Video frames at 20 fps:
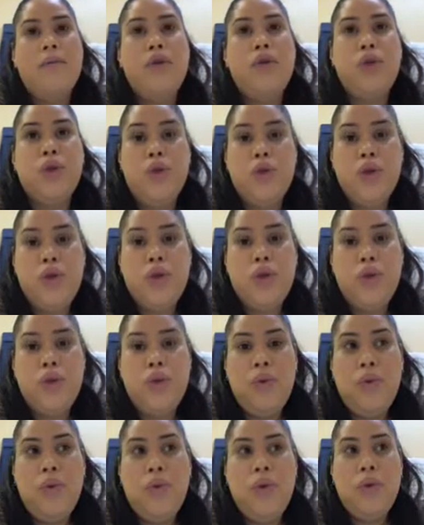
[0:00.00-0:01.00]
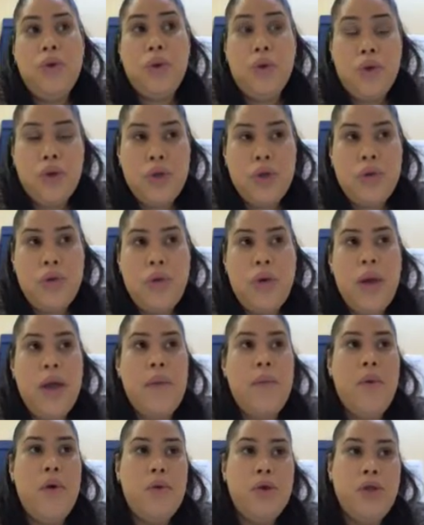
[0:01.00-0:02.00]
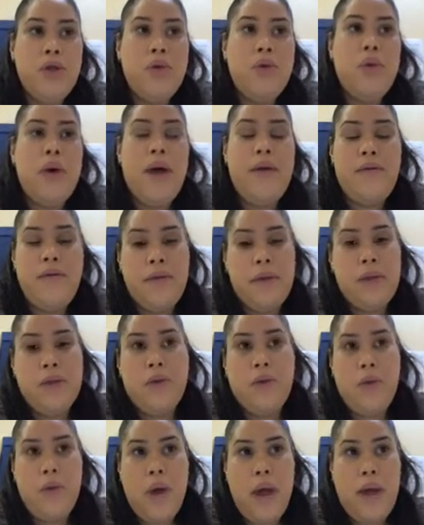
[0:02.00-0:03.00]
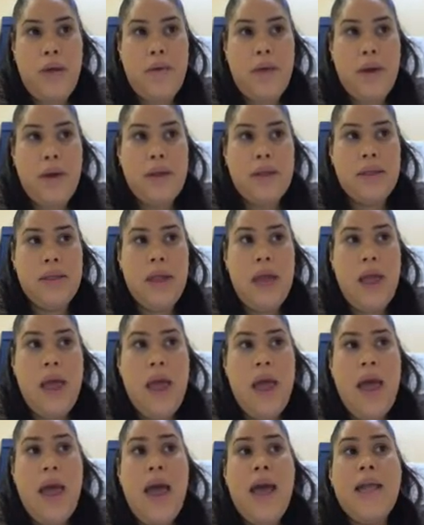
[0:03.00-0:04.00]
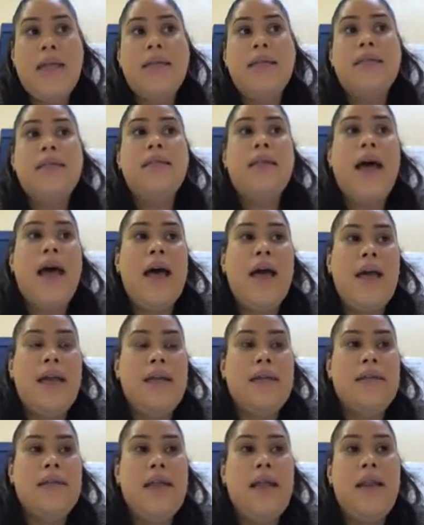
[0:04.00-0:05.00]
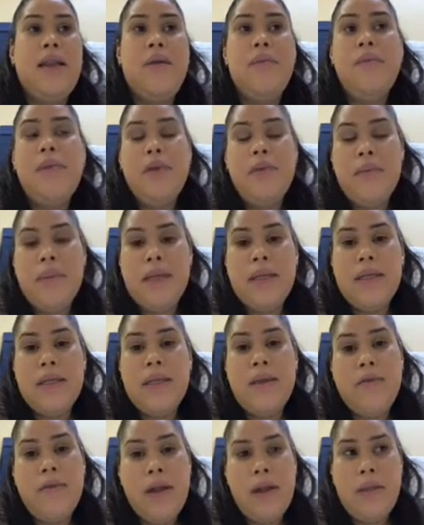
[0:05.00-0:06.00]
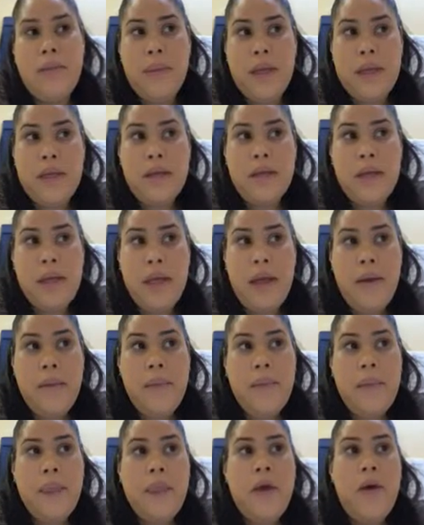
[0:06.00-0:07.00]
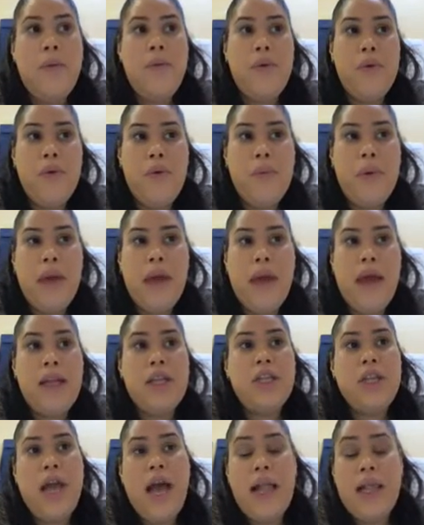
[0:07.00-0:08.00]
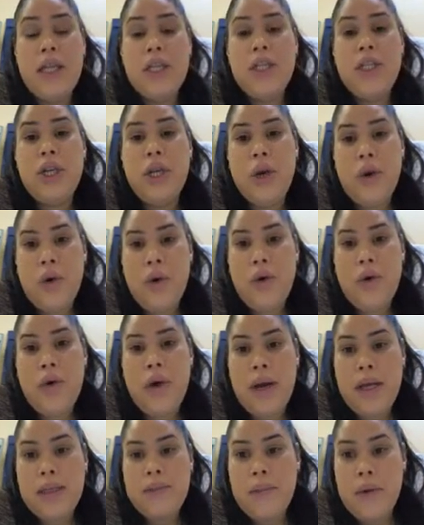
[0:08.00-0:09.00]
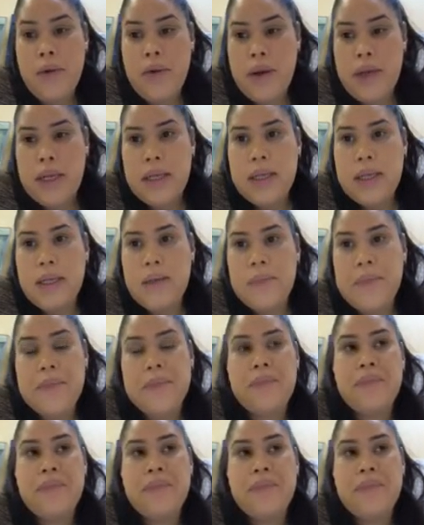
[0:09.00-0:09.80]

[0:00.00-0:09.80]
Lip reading: social, emotional, and physical areas, and designs and implements developmentally appropriate and challenging learner experience.